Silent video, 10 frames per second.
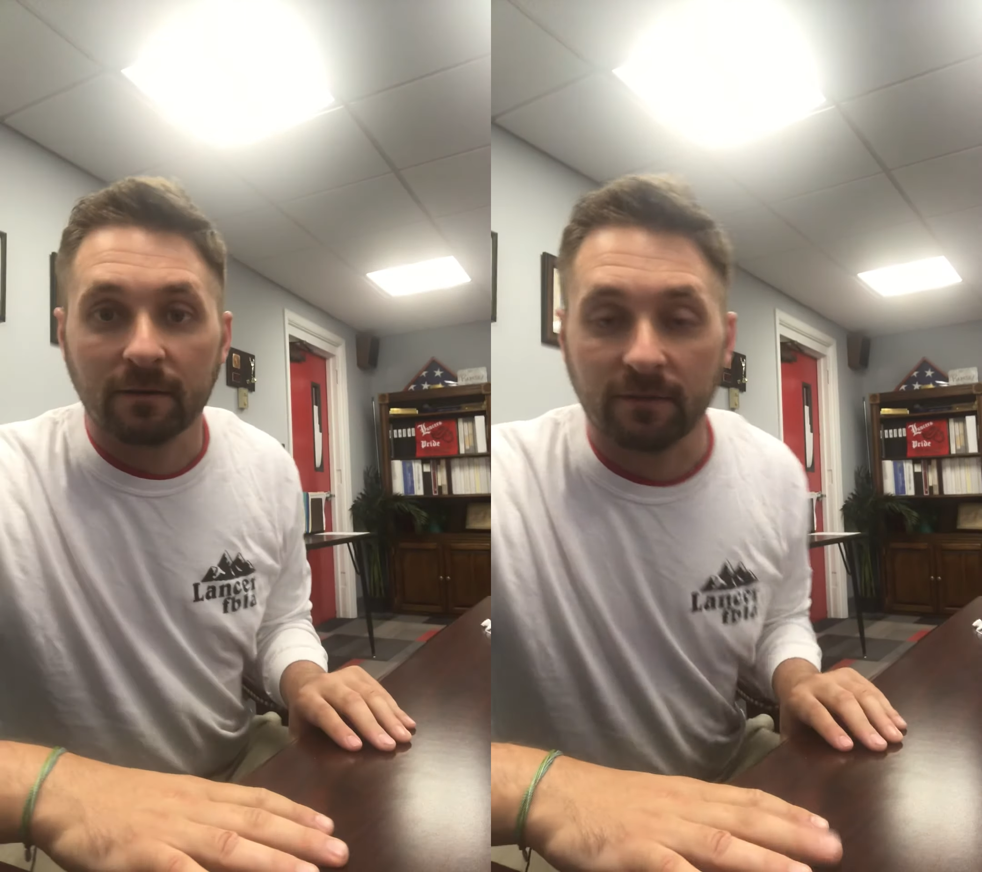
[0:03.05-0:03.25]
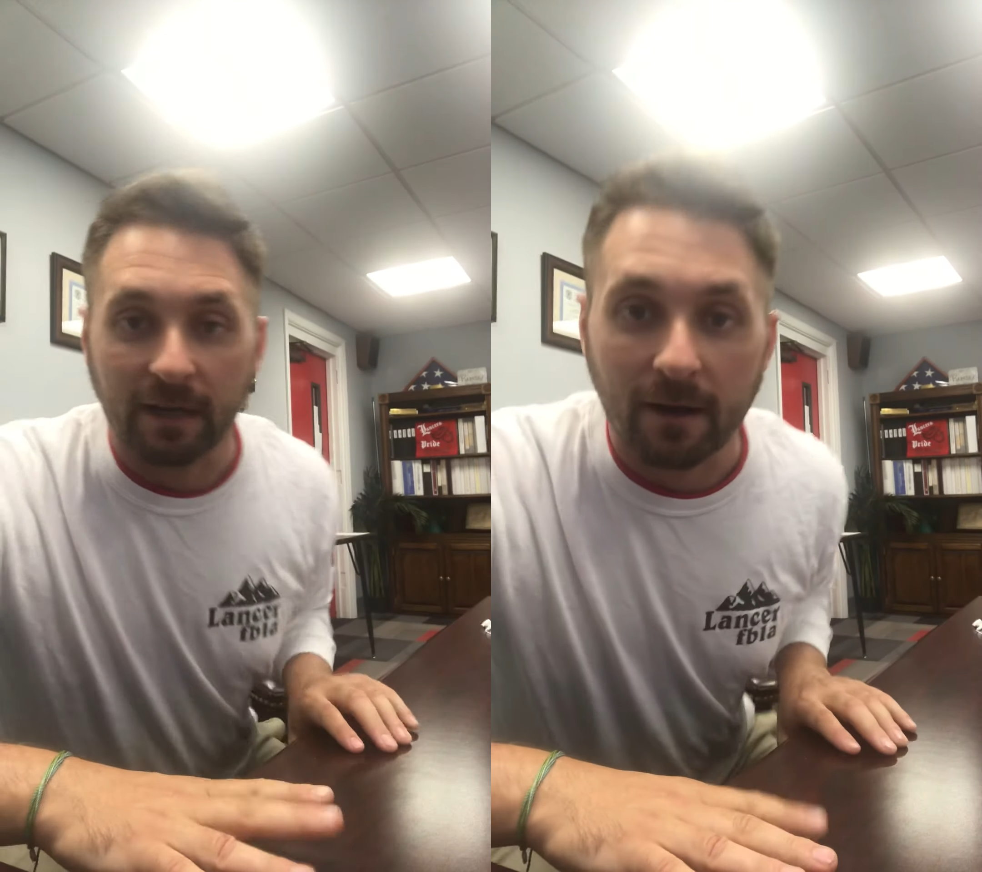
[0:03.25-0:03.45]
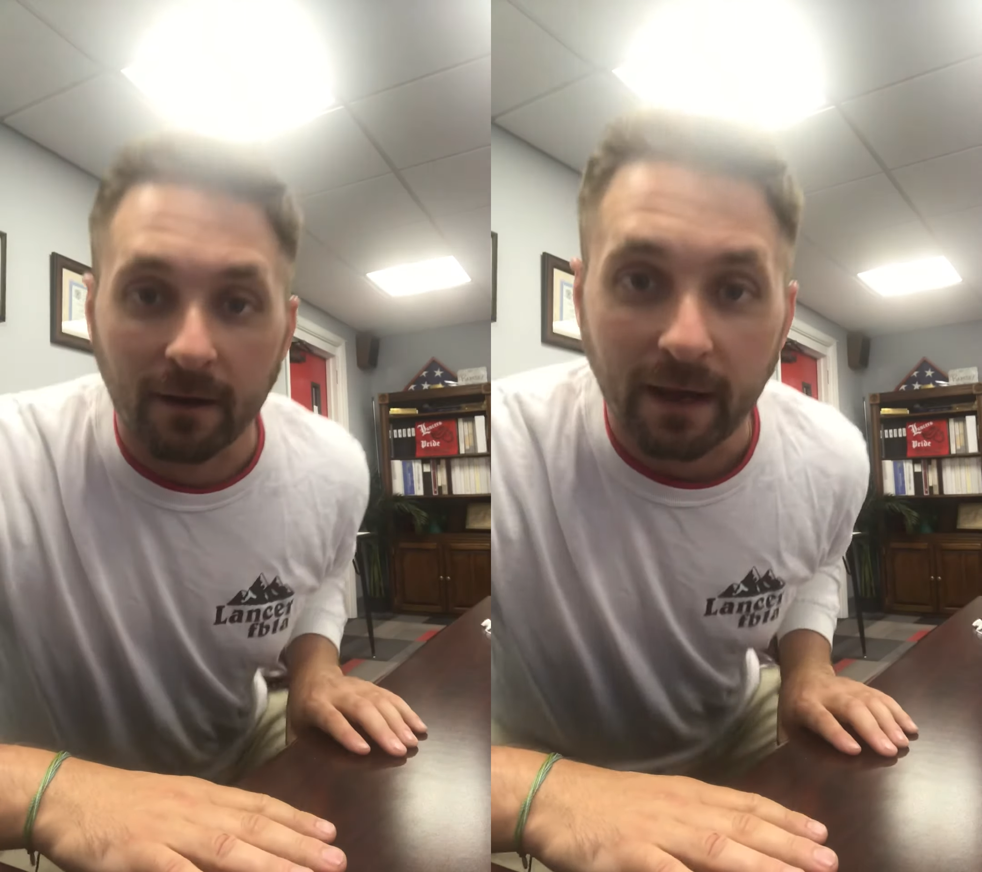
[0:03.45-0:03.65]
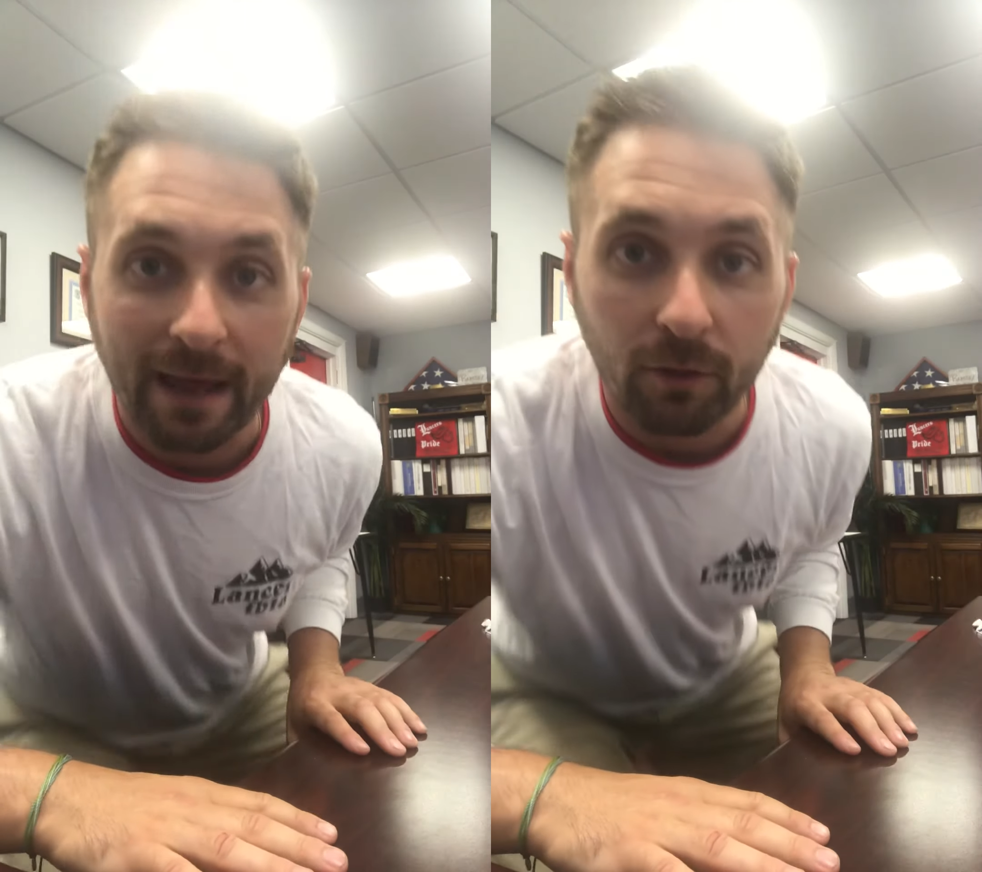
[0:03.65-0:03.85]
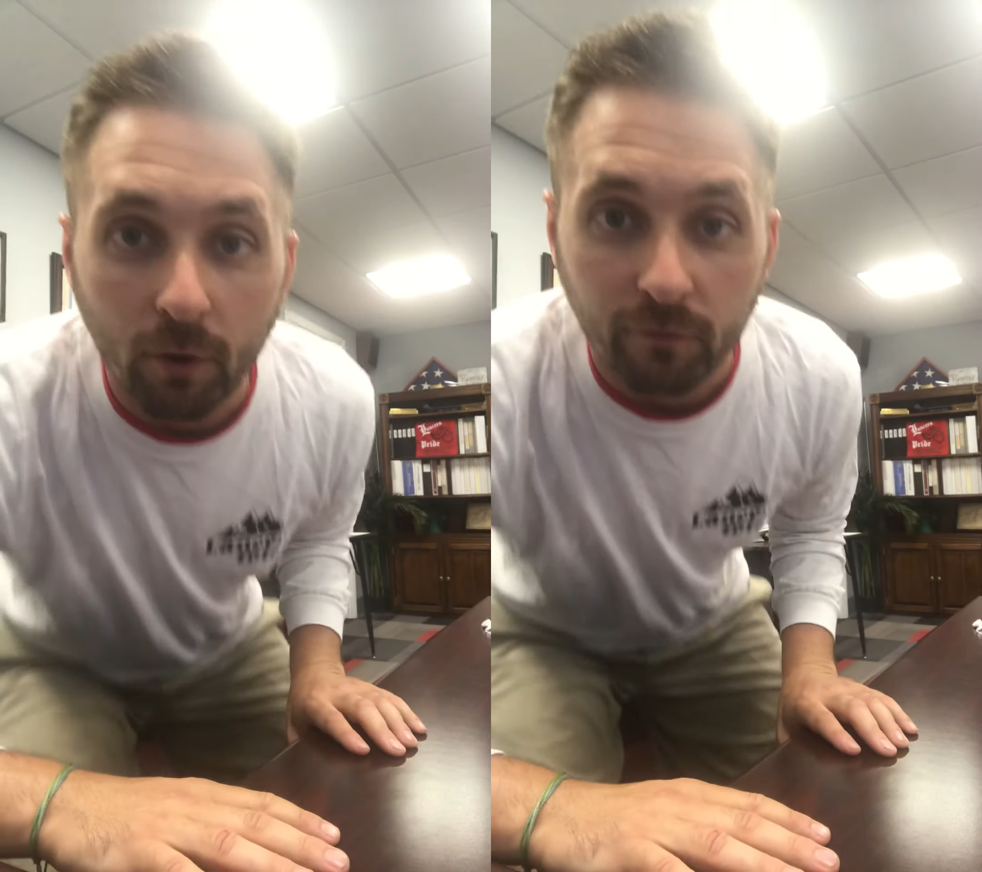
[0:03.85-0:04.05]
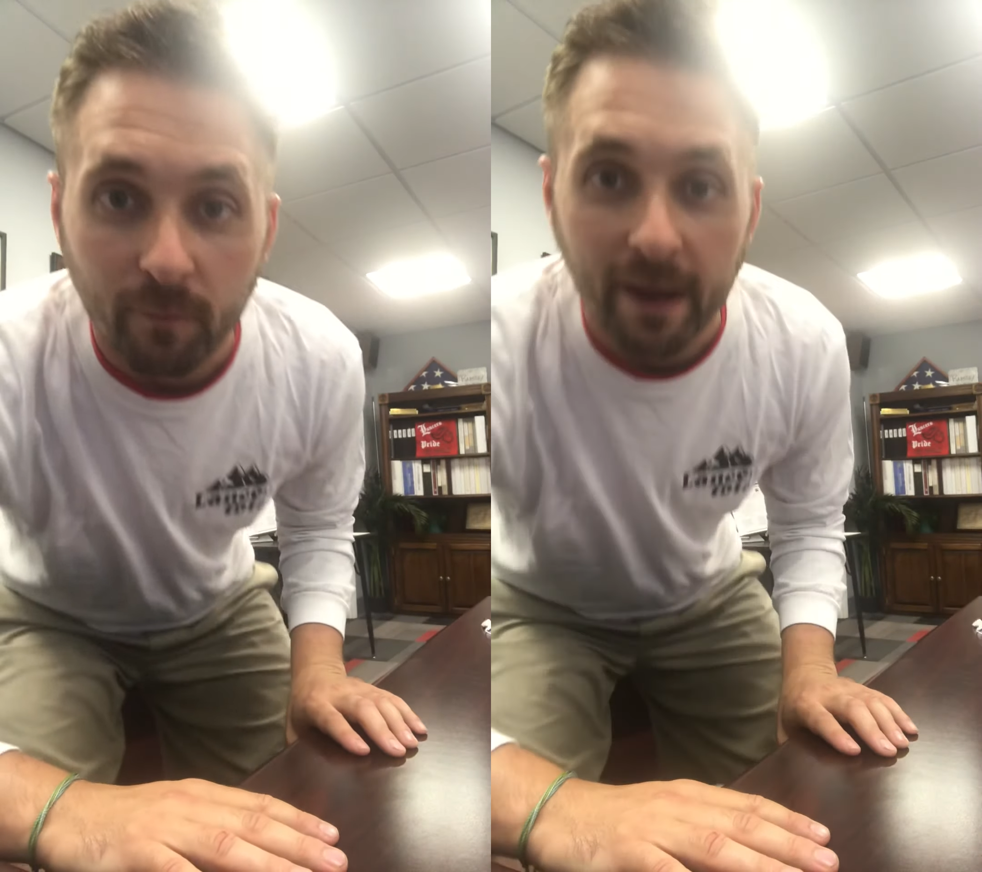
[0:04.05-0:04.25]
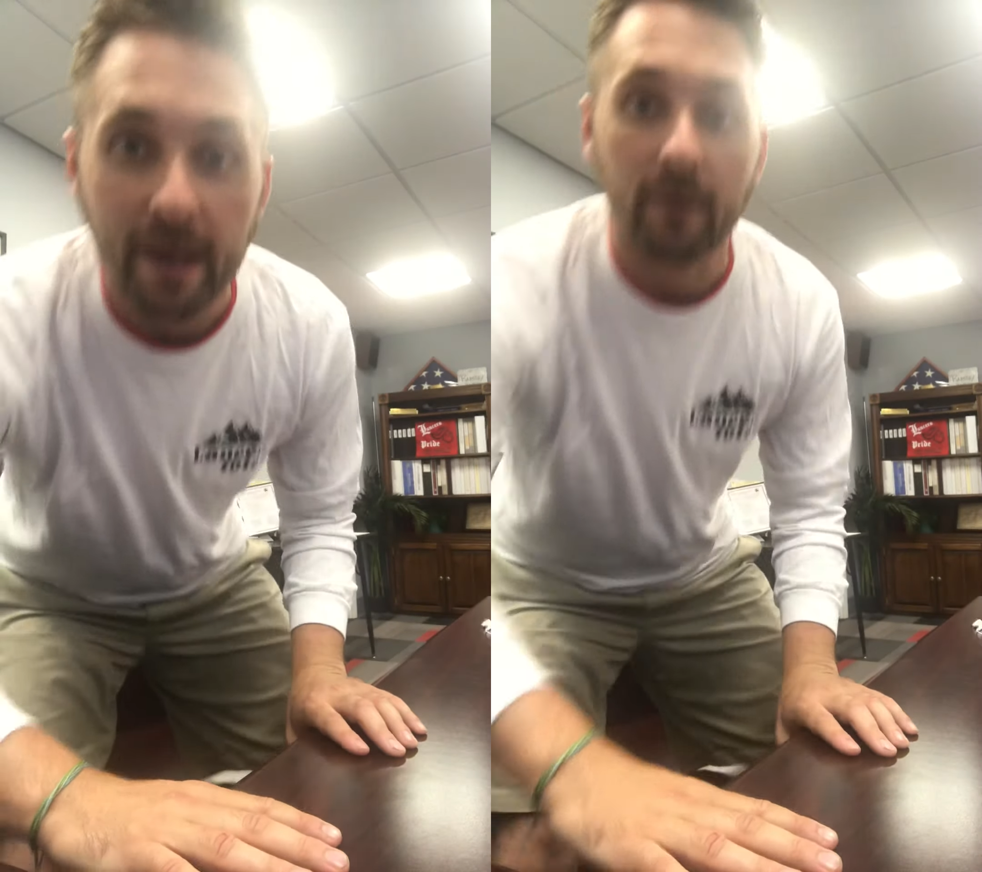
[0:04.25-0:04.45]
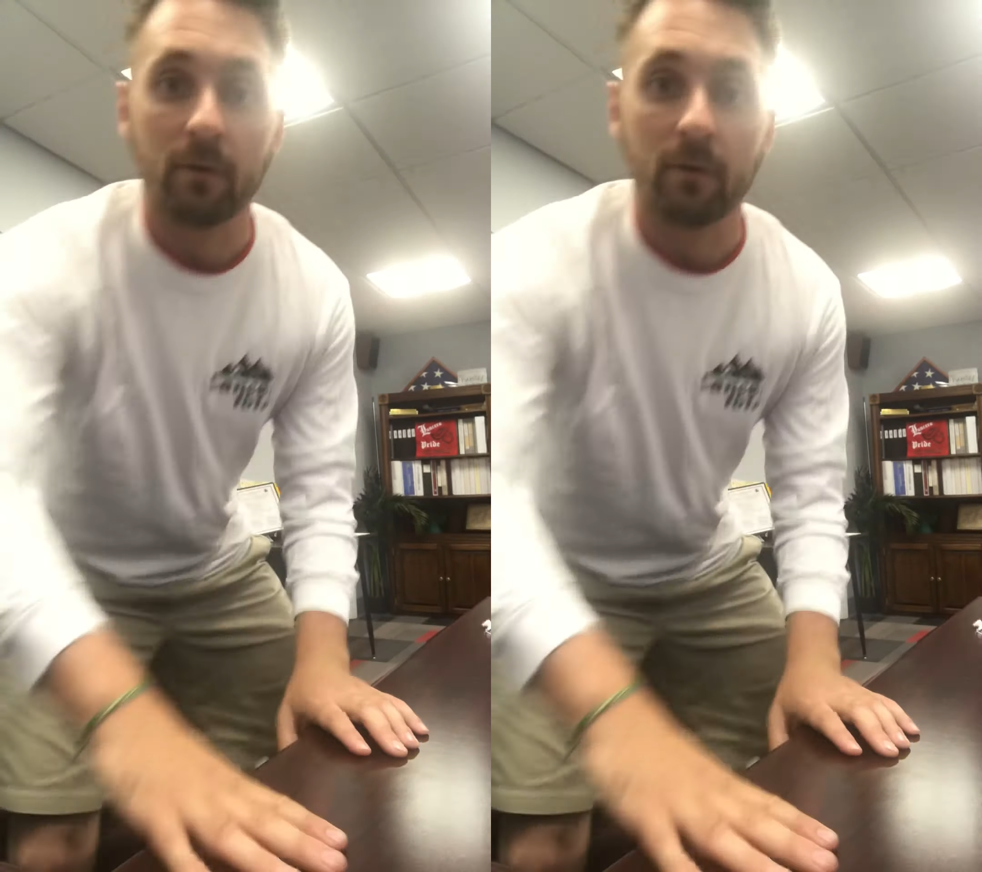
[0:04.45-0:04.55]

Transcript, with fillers: It's like a hail over my head.